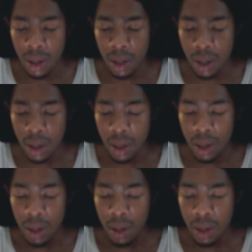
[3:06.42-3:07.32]

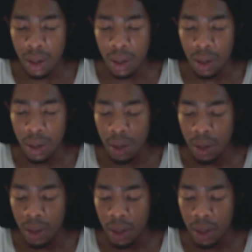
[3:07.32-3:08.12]
Nobody speaks.